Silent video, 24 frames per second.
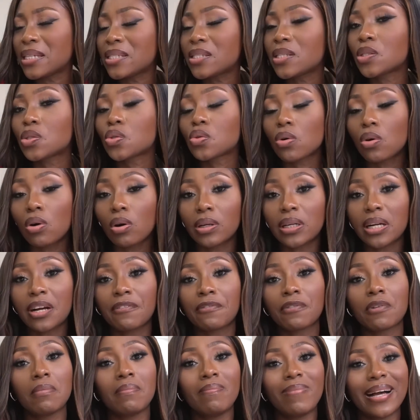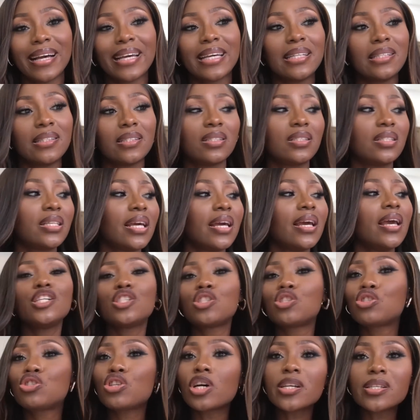easy to order from back in the day.
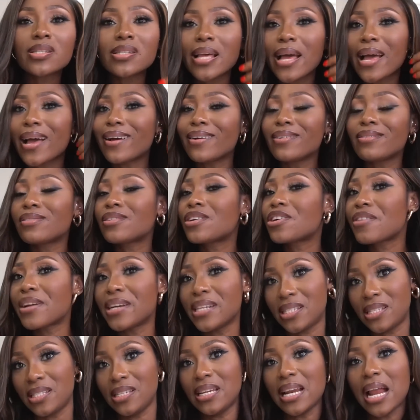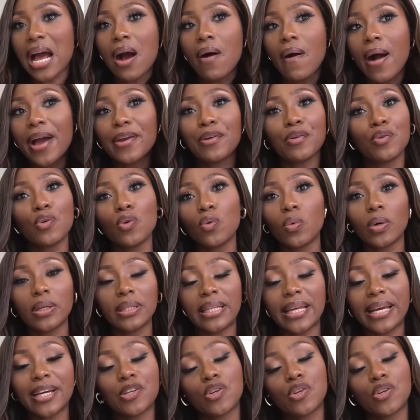It's just crazy now. I don't know what they are